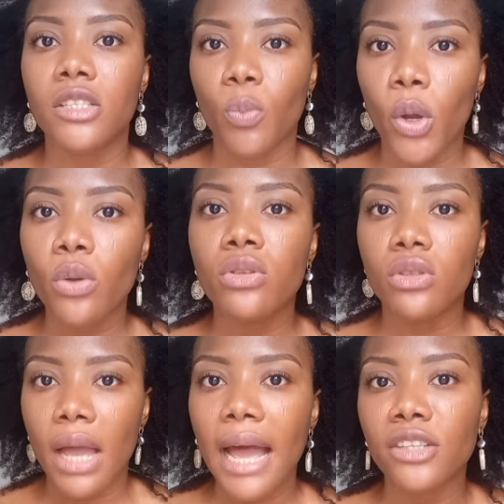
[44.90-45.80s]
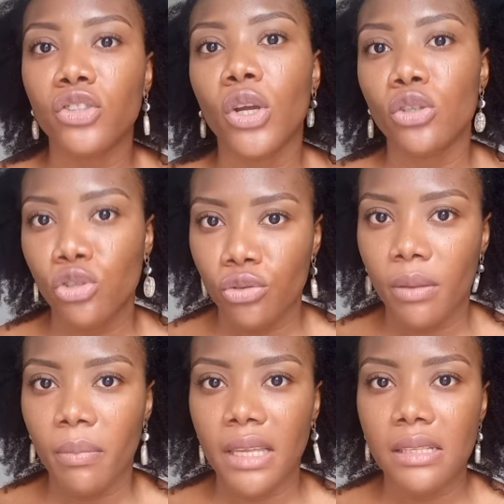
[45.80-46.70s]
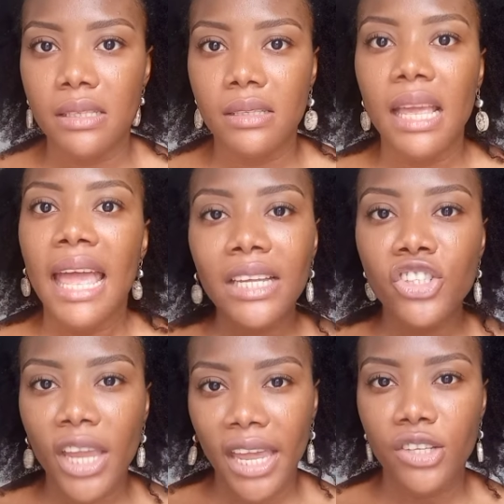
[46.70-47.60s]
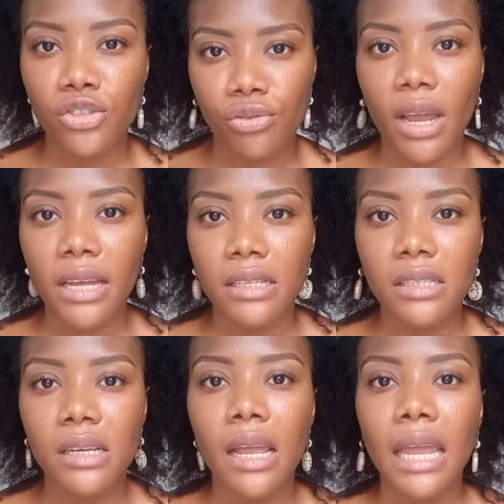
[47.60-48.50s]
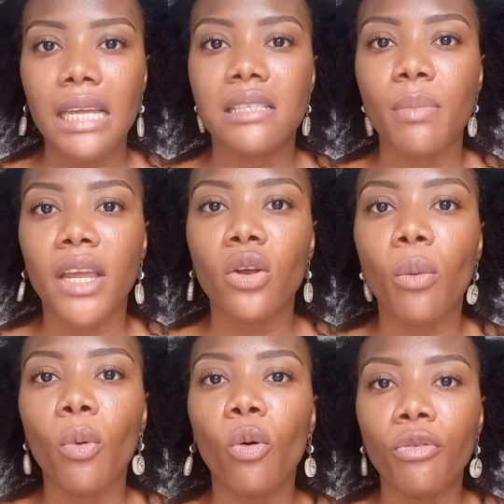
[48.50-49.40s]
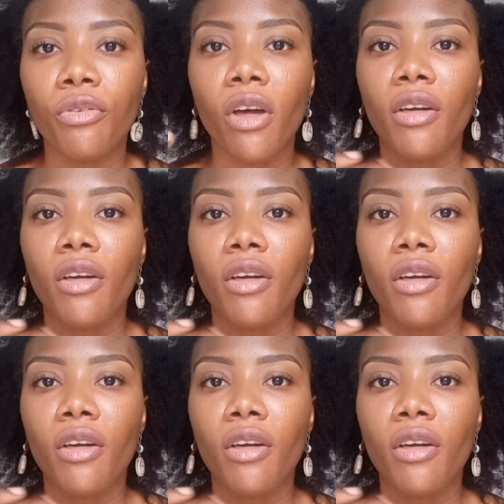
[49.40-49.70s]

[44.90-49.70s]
exposed to harsh treatments. Each hair strand is made up of